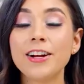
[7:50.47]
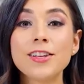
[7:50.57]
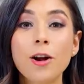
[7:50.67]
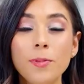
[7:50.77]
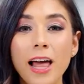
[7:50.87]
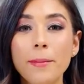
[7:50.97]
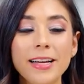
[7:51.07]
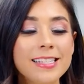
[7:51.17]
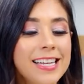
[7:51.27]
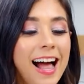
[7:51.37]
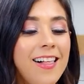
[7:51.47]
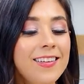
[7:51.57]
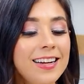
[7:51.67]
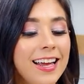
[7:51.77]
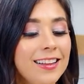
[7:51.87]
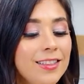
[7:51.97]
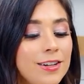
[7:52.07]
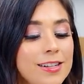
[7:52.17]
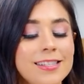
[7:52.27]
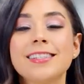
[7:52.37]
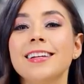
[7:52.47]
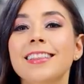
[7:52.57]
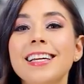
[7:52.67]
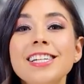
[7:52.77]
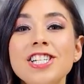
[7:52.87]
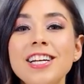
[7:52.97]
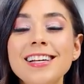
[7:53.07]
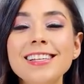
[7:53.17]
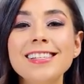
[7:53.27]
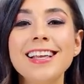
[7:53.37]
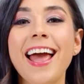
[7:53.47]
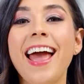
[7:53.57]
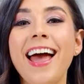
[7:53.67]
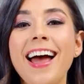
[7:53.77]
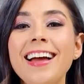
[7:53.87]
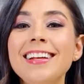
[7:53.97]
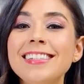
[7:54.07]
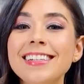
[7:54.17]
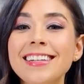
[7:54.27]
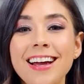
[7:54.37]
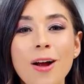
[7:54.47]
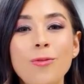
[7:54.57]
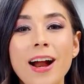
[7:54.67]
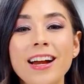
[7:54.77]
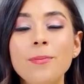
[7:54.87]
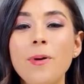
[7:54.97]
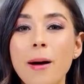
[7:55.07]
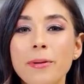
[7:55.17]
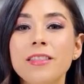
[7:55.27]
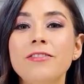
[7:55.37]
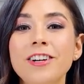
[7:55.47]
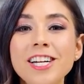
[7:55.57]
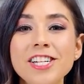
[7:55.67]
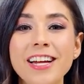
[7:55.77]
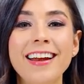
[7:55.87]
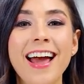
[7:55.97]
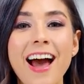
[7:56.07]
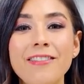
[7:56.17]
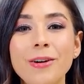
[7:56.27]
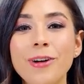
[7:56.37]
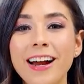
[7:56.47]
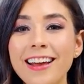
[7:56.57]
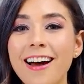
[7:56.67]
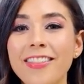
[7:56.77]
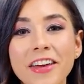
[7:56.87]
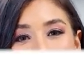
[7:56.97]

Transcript: Here's our plant-based salad. It looks delicious and ready to pop in the fridge and have it ready on the